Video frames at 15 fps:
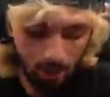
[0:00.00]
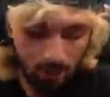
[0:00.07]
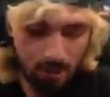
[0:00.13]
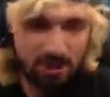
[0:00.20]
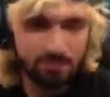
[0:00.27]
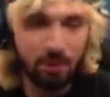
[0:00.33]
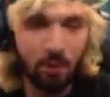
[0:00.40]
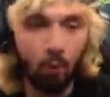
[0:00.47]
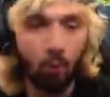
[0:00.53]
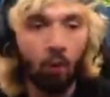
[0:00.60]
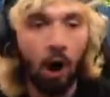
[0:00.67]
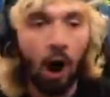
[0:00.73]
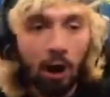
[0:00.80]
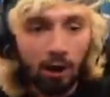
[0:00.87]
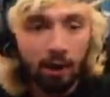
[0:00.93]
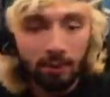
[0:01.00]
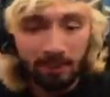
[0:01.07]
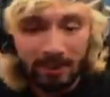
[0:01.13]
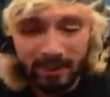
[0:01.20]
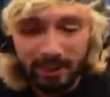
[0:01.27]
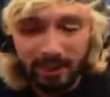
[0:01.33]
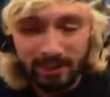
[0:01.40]
let's put water
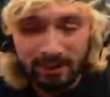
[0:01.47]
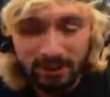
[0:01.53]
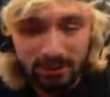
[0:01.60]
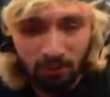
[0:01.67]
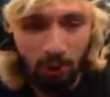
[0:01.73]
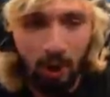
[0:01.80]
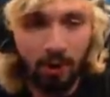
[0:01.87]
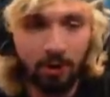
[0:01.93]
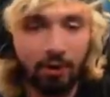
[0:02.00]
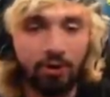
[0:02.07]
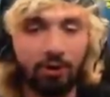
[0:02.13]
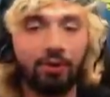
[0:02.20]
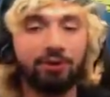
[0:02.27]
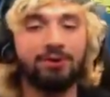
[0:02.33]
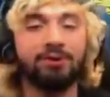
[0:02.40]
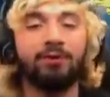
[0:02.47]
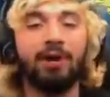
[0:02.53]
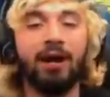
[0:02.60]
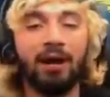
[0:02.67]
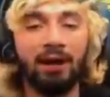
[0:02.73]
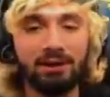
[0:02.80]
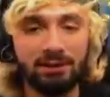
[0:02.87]
because water grows
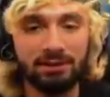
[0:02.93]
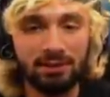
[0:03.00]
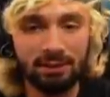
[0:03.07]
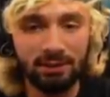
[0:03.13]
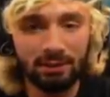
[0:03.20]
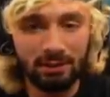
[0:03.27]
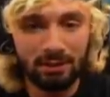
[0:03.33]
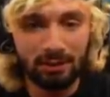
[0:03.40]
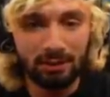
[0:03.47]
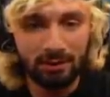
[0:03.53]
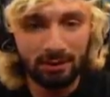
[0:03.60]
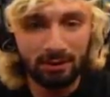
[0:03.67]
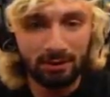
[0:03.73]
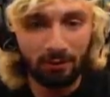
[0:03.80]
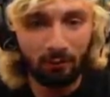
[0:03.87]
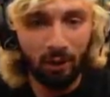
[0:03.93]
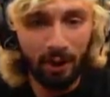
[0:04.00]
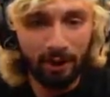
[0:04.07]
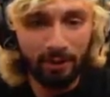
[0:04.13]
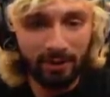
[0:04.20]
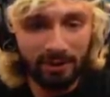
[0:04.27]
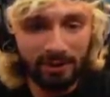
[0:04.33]
grass.
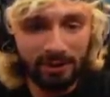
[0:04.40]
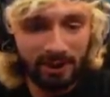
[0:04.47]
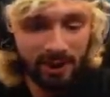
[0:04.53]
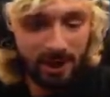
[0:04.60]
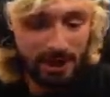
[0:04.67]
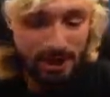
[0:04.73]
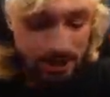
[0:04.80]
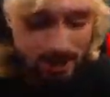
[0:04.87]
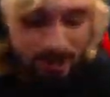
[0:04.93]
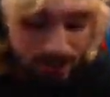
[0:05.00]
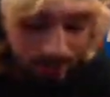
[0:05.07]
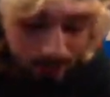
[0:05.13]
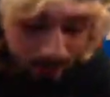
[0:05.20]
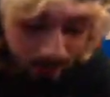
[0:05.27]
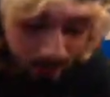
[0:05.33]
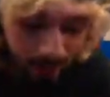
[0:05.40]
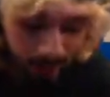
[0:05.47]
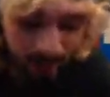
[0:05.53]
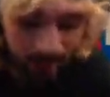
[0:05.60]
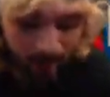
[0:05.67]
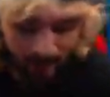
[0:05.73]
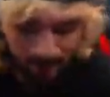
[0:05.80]
Water in chat? Shit.
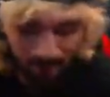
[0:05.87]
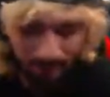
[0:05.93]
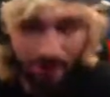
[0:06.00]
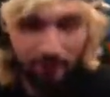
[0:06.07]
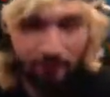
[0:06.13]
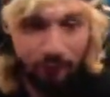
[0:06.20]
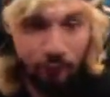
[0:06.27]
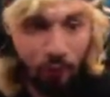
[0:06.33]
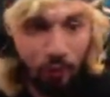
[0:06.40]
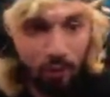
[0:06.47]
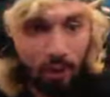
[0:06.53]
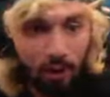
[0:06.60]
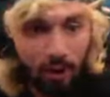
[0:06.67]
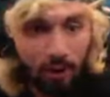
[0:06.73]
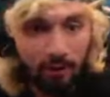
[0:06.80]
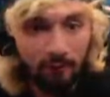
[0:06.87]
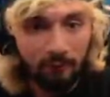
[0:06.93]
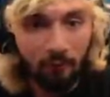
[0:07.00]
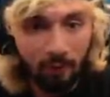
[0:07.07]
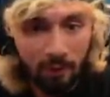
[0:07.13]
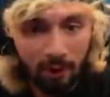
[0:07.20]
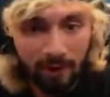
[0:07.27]
Got a full art.
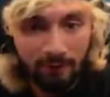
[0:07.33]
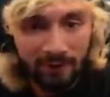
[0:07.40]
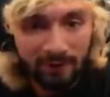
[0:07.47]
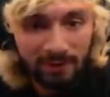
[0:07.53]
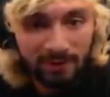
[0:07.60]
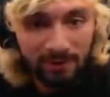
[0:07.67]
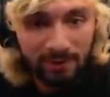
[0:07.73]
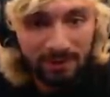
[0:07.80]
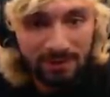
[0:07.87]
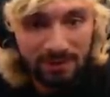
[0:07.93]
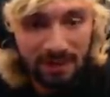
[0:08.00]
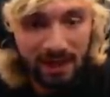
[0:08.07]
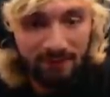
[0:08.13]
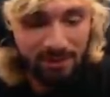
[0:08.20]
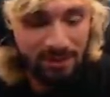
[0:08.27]
Full art Venusaur and Snivy